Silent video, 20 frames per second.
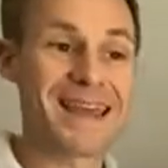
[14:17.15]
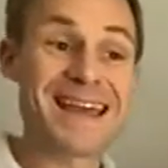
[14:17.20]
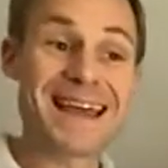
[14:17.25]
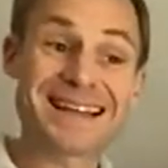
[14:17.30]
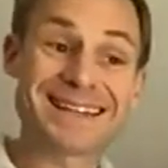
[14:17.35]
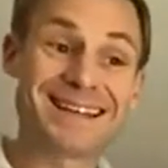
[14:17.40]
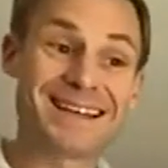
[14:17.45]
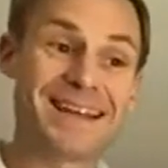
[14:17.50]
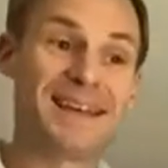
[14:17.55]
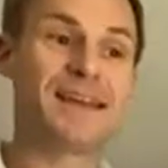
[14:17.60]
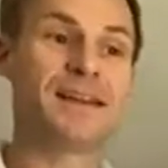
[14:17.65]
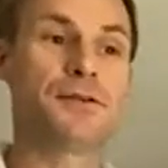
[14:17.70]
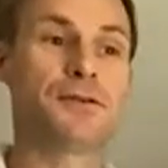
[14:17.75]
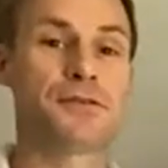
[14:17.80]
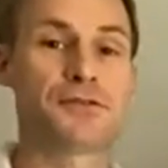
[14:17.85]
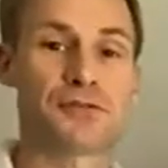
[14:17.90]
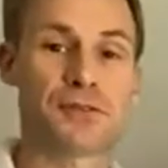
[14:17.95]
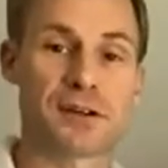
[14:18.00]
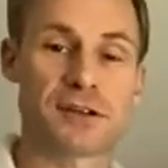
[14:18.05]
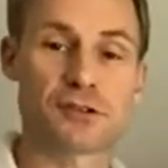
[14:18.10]
He had the
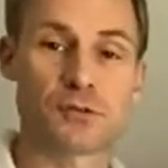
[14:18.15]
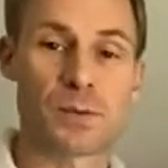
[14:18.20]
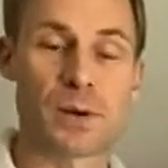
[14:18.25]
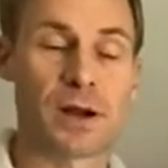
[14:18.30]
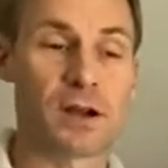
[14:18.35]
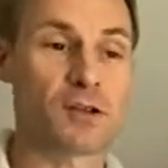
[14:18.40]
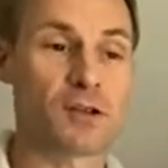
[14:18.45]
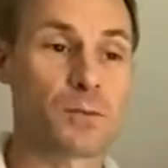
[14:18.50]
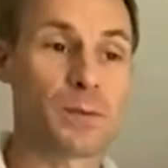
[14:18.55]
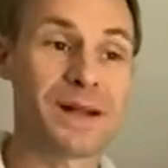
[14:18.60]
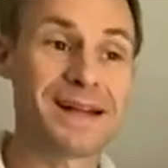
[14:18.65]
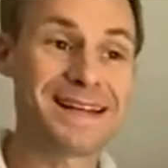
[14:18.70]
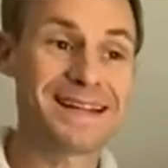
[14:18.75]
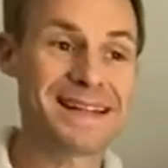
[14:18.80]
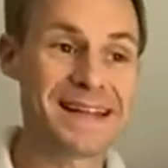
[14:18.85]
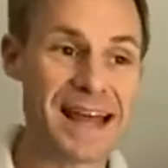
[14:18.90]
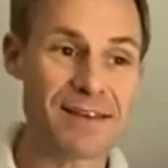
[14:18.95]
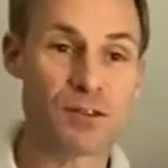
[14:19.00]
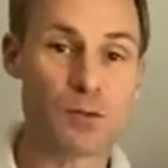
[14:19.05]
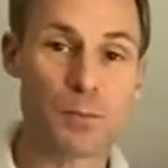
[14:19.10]
industry experience, but he
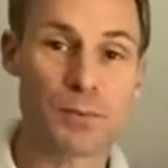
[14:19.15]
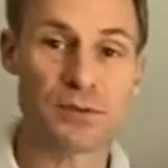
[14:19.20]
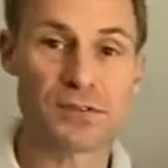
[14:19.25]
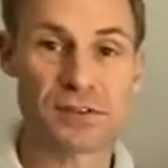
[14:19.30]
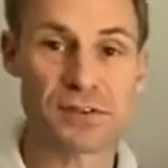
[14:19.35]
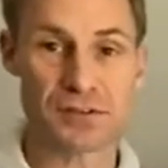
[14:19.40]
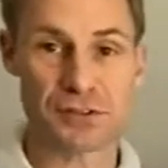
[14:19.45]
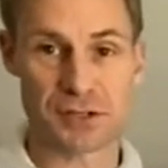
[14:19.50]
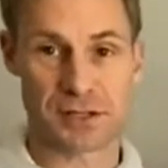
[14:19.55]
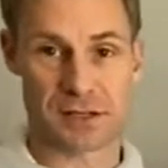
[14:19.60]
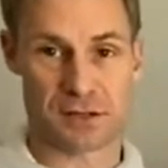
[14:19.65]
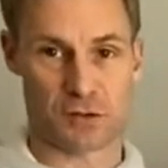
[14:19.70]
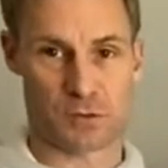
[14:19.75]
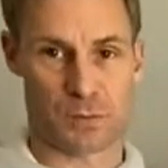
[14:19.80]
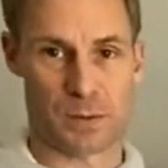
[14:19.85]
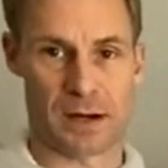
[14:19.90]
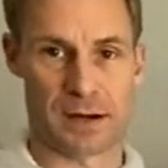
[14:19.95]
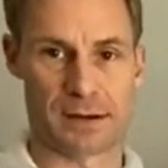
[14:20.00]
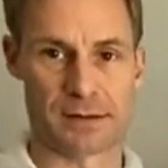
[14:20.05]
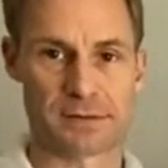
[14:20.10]
didn't have the position
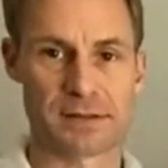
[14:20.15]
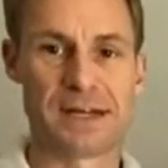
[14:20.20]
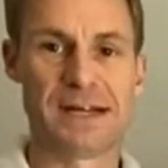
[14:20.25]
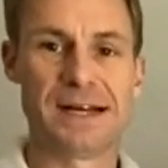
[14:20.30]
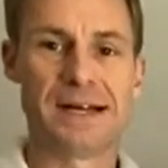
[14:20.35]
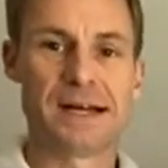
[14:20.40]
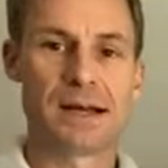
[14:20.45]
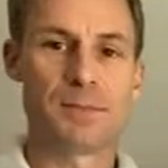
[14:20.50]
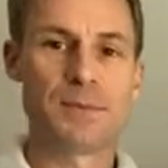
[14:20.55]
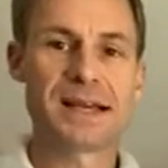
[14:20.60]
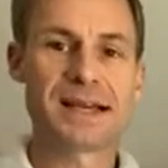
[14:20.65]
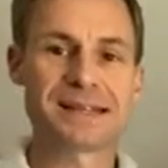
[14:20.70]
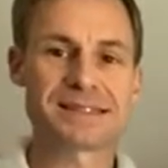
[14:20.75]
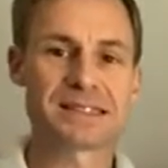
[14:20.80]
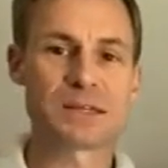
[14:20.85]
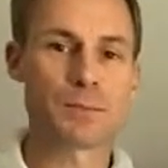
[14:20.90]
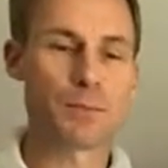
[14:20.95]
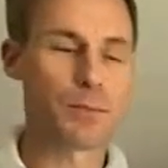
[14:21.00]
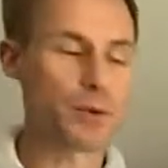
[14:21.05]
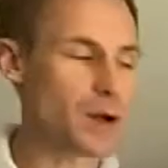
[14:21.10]
experience
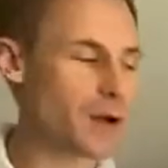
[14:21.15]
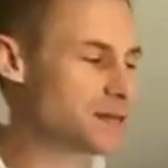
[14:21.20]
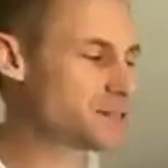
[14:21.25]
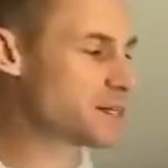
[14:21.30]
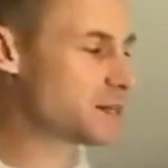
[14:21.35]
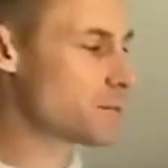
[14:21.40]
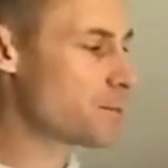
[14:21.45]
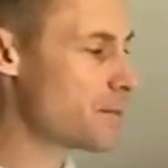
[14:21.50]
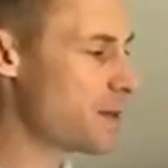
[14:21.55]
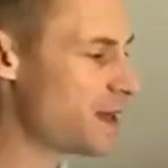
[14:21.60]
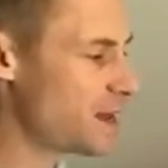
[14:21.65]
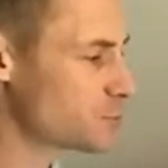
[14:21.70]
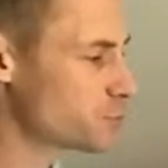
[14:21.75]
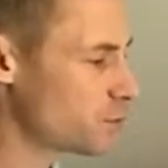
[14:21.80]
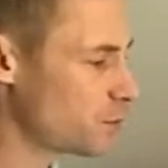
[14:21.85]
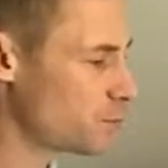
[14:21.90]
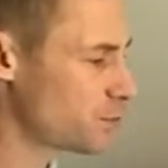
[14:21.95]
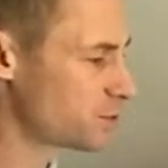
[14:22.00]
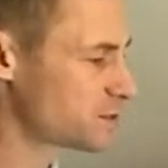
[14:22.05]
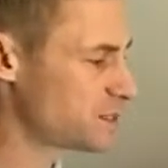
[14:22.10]
because the project
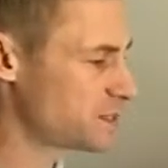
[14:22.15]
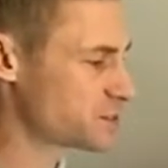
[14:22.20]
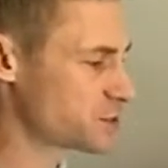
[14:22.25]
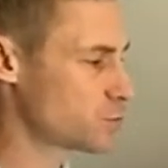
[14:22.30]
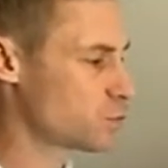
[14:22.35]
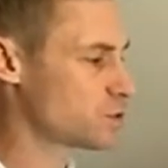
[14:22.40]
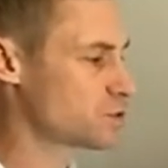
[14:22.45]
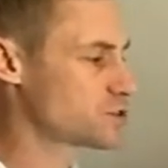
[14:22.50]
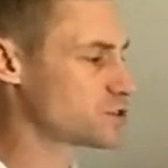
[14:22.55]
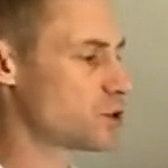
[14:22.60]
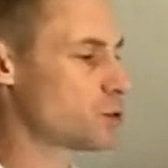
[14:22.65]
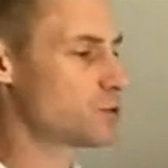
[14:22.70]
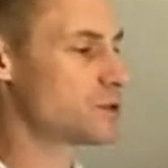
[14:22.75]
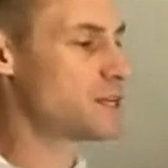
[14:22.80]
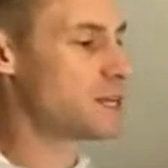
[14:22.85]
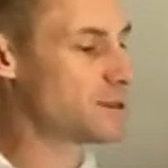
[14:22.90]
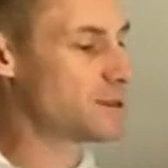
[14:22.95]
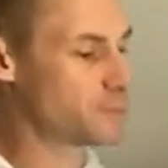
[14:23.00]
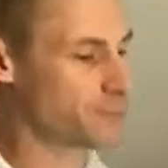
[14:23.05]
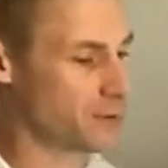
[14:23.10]
management position was so
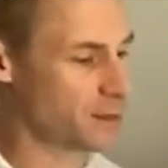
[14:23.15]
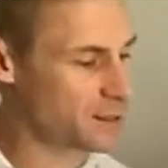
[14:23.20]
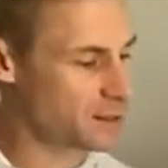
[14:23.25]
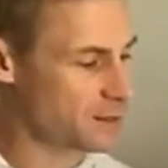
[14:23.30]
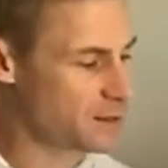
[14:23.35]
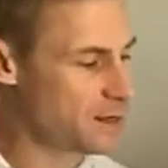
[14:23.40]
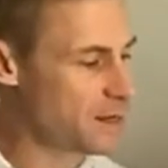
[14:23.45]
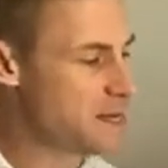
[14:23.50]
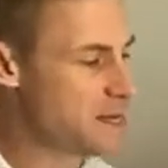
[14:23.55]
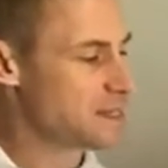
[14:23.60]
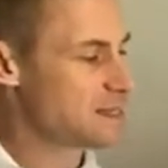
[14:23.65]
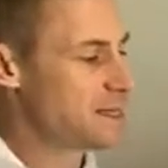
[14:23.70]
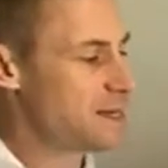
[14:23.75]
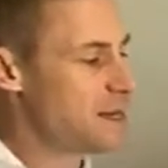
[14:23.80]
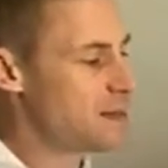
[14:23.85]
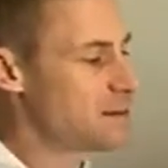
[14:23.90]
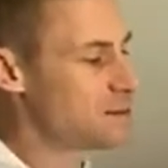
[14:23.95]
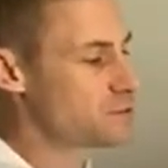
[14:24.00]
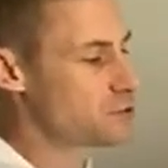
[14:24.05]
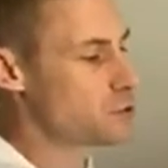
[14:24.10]
different
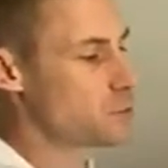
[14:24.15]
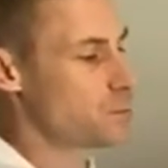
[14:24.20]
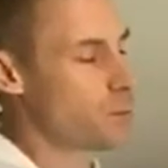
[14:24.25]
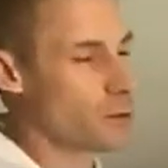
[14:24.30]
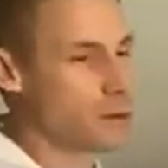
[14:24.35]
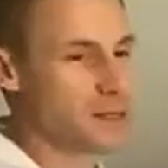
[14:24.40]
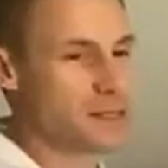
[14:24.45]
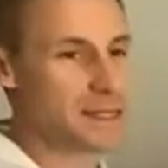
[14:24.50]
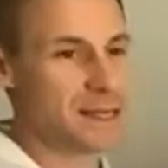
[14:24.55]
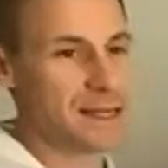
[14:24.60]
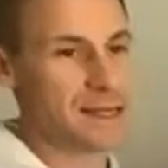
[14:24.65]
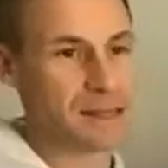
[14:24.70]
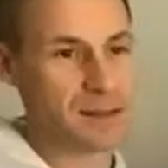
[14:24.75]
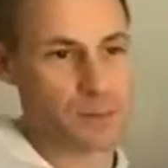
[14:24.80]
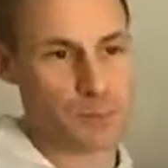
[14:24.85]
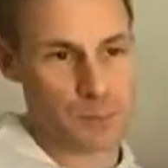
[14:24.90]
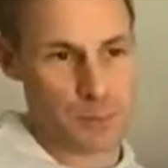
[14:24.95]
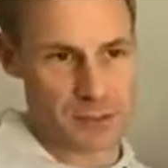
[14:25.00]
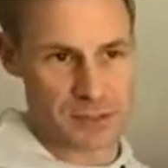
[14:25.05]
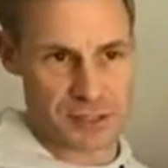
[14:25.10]
than his
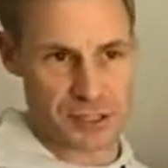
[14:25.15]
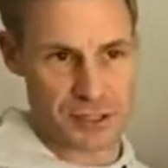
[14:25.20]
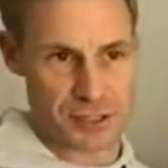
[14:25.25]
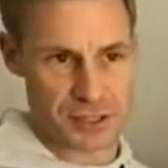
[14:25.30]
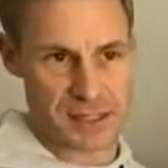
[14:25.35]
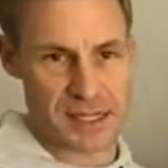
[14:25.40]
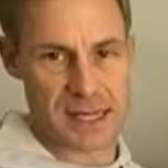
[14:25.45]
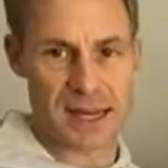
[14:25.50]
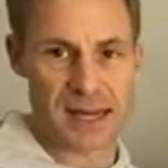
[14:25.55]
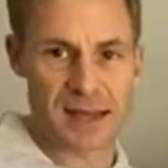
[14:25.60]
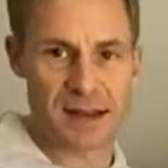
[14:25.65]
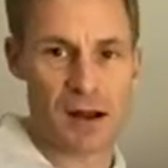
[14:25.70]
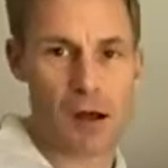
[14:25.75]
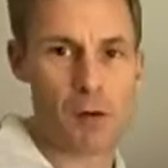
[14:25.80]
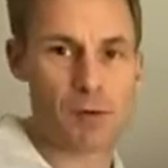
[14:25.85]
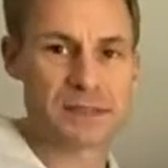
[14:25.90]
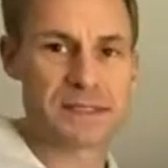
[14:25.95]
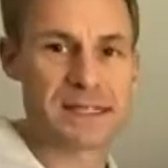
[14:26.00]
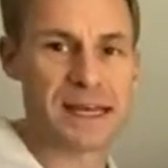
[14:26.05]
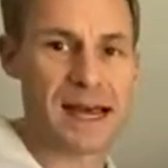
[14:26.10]
superintendent position that he had
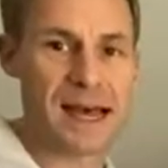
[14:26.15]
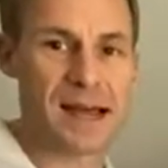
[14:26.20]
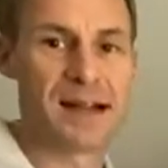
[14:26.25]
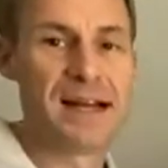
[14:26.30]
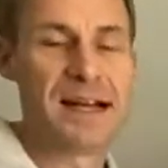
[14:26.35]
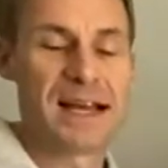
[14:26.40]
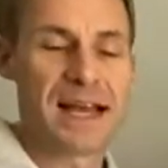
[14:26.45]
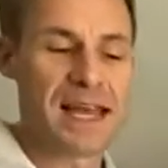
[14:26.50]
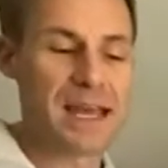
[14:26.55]
always had.